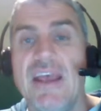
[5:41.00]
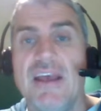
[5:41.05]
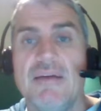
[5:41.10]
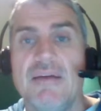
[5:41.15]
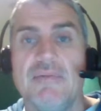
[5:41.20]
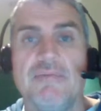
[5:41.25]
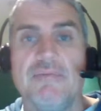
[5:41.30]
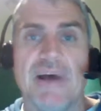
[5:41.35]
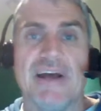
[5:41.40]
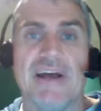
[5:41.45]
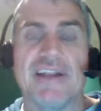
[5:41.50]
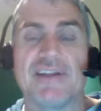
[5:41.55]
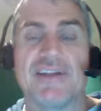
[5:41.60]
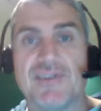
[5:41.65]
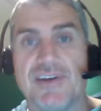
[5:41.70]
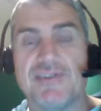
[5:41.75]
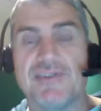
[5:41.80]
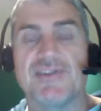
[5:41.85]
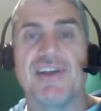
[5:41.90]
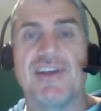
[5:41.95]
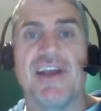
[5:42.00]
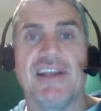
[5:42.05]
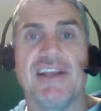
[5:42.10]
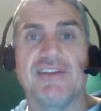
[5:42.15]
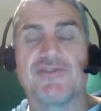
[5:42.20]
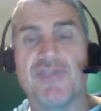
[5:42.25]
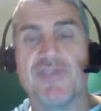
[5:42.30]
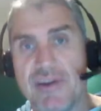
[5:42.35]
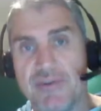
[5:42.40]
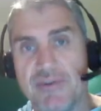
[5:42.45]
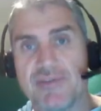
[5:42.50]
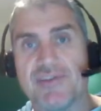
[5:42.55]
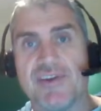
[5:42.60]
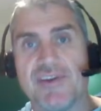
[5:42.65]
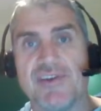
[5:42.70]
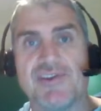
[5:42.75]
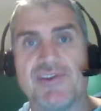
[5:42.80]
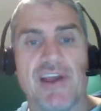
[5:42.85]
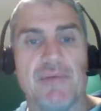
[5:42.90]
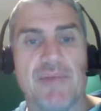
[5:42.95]
but trying to
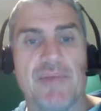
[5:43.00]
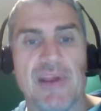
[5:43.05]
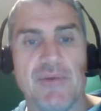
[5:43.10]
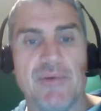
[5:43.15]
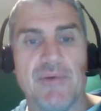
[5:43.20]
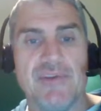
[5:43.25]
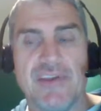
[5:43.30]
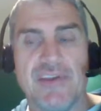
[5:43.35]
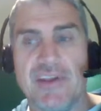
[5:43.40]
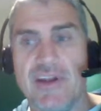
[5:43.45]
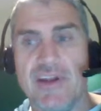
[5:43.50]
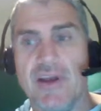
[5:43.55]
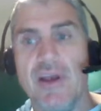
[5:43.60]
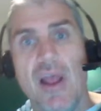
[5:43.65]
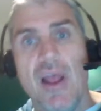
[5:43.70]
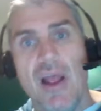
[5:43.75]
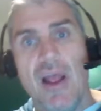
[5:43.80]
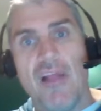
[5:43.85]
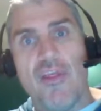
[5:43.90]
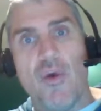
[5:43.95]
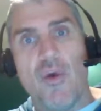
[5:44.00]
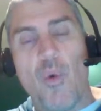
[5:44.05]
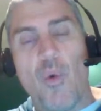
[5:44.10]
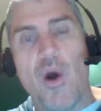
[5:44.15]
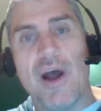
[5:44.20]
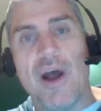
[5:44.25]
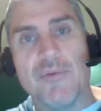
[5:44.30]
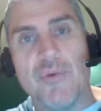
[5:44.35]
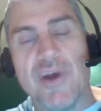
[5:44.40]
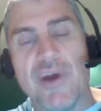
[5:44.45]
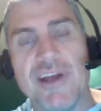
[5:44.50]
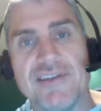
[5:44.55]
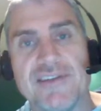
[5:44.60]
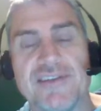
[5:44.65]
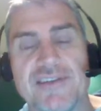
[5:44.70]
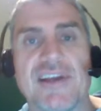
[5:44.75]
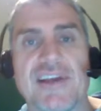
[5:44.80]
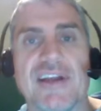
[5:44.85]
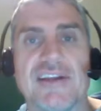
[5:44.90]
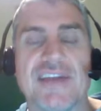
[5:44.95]
associate me with, the white race
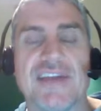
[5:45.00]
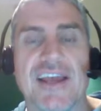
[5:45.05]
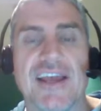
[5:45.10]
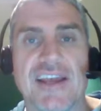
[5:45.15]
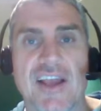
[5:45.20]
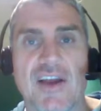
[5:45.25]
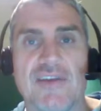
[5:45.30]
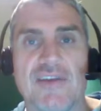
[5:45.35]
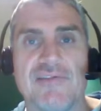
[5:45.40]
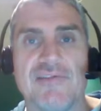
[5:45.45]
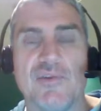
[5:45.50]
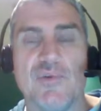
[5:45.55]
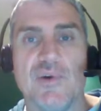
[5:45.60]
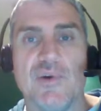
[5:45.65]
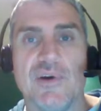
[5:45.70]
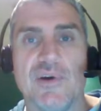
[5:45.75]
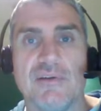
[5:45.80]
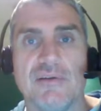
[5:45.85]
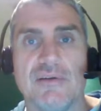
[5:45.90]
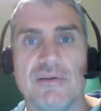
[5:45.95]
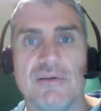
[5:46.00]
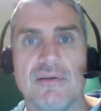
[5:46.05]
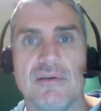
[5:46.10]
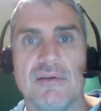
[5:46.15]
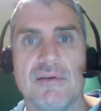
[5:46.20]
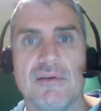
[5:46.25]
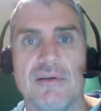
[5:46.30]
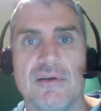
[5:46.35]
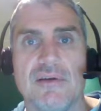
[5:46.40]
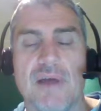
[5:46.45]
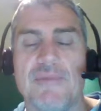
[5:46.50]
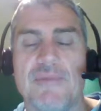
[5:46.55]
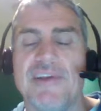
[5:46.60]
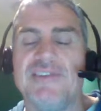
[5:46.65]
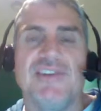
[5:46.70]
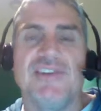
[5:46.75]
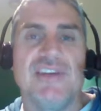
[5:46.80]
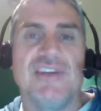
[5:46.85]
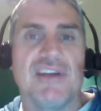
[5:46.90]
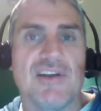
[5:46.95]
is going to take over the world. I mean,
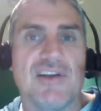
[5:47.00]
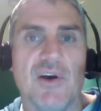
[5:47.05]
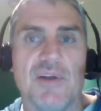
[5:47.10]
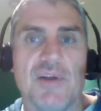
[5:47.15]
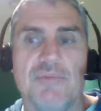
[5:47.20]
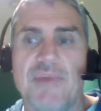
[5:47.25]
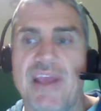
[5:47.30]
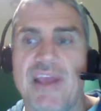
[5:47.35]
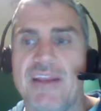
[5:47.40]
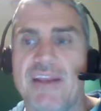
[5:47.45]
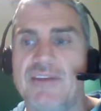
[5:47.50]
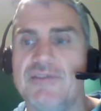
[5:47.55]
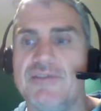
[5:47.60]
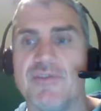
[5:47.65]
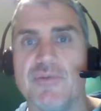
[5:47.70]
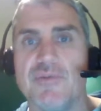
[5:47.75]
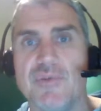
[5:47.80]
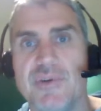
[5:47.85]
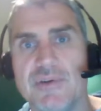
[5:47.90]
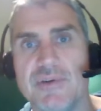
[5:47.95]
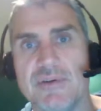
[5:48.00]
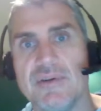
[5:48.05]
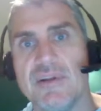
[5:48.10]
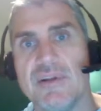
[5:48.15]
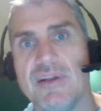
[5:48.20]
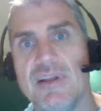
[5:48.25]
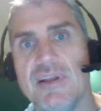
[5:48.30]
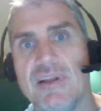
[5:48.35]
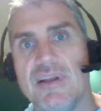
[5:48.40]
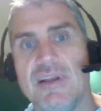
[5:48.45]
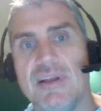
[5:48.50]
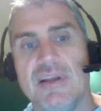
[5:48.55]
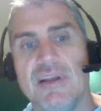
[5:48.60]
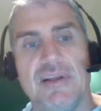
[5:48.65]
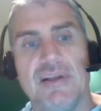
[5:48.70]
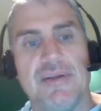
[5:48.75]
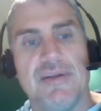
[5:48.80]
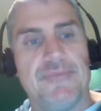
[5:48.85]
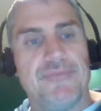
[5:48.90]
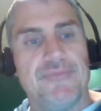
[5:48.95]
dear God, man, are you for real?
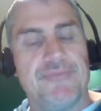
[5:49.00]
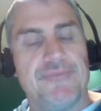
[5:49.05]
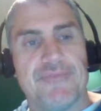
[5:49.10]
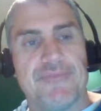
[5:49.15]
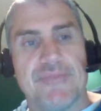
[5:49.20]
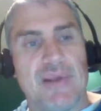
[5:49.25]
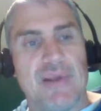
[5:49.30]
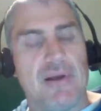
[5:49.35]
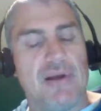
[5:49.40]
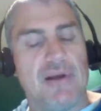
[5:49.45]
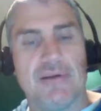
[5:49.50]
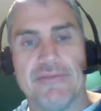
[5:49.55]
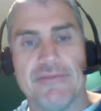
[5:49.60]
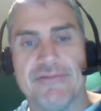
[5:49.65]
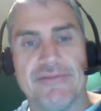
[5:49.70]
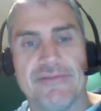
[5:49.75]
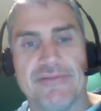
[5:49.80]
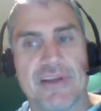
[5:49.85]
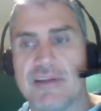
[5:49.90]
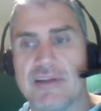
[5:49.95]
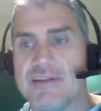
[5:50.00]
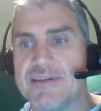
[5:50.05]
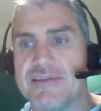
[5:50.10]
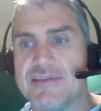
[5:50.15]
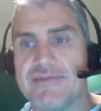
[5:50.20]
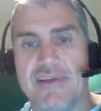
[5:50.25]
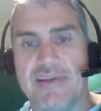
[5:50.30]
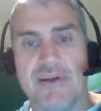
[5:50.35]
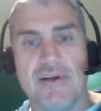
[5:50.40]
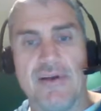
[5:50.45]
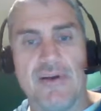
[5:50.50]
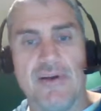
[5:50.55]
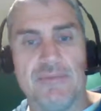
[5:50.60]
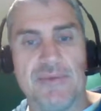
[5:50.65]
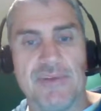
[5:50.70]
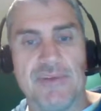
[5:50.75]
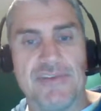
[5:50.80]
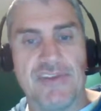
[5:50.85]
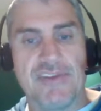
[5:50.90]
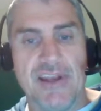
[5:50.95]
Oh, fuck, it's so
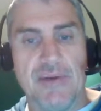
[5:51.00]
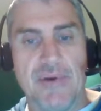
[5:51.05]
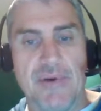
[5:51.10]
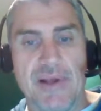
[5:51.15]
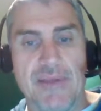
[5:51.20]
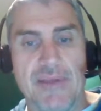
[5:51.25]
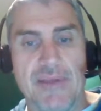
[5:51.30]
hopeless. Anyway,